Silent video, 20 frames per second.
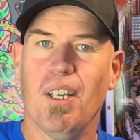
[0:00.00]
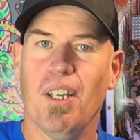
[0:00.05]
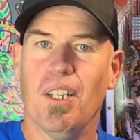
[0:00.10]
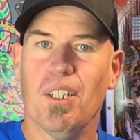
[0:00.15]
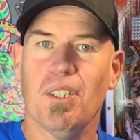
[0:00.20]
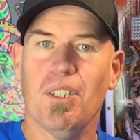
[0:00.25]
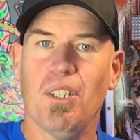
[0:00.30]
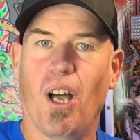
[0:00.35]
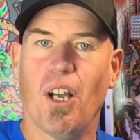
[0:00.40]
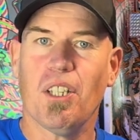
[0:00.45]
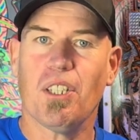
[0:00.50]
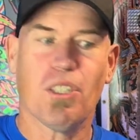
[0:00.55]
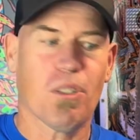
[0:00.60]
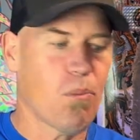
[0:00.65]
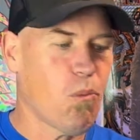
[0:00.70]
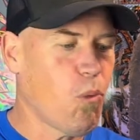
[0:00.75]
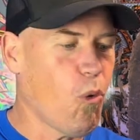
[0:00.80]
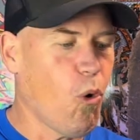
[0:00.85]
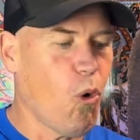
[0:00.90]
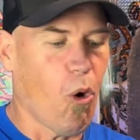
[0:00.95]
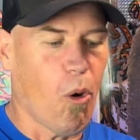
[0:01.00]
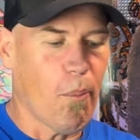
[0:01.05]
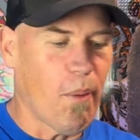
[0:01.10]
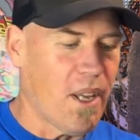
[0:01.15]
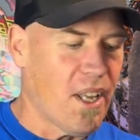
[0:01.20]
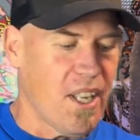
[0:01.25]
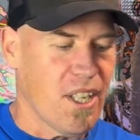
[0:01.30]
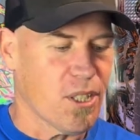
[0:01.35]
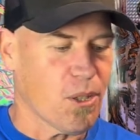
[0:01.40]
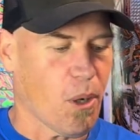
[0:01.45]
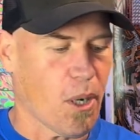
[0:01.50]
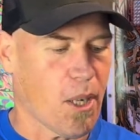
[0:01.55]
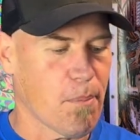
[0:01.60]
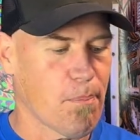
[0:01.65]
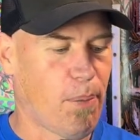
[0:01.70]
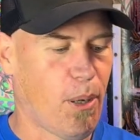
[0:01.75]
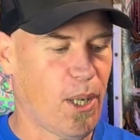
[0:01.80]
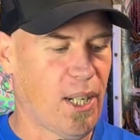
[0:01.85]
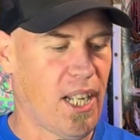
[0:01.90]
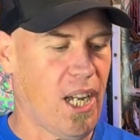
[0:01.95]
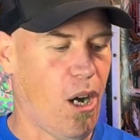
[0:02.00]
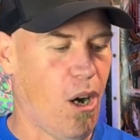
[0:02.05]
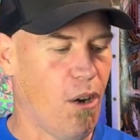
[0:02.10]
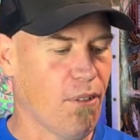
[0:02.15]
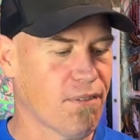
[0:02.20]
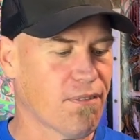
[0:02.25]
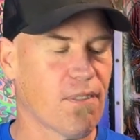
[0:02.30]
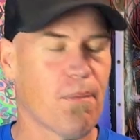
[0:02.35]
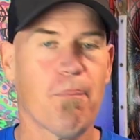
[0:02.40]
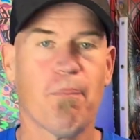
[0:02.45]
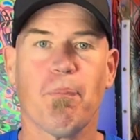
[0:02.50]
nice and warm so I can pull it off.